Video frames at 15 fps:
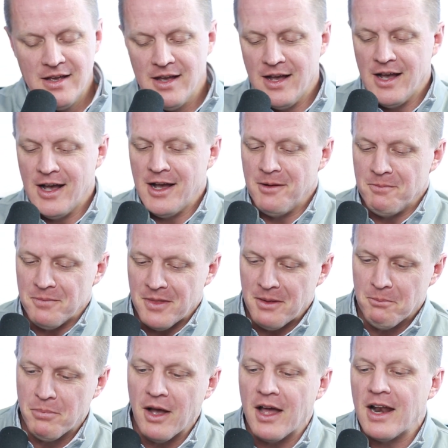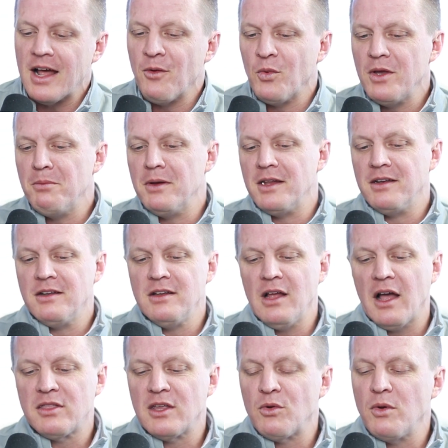But
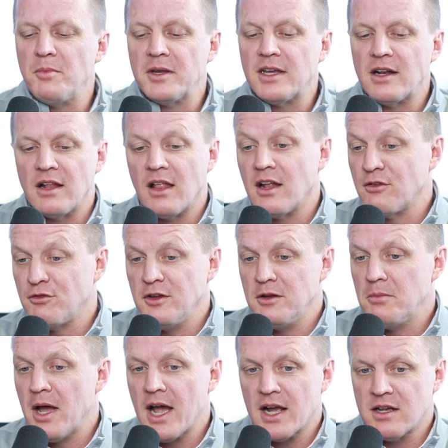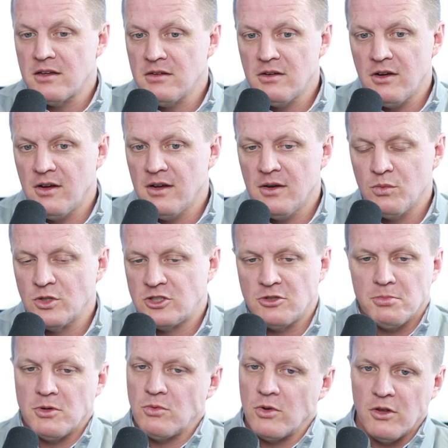I think we've been getting a lot of feedback, which has
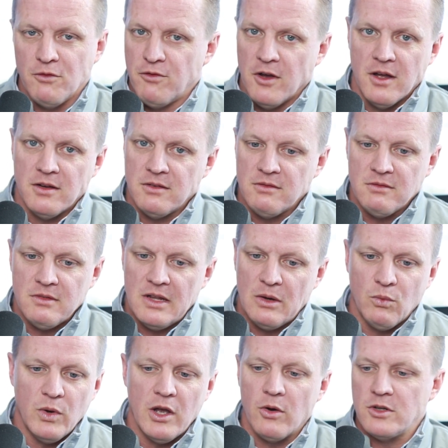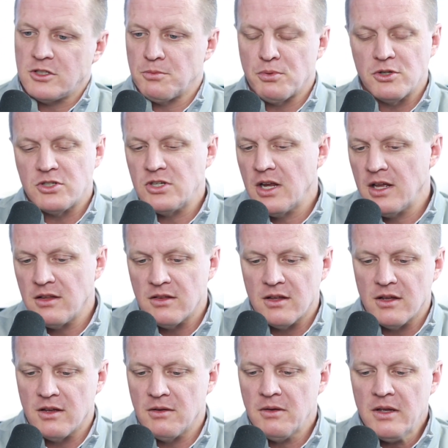been really fun. And we always appreciate
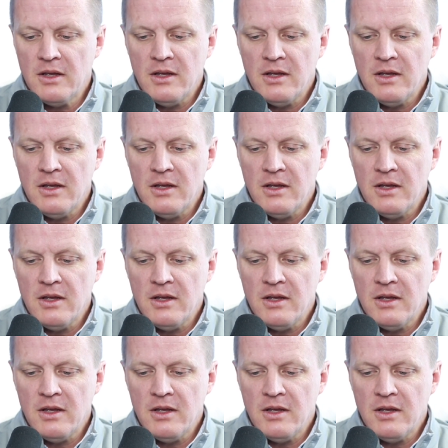the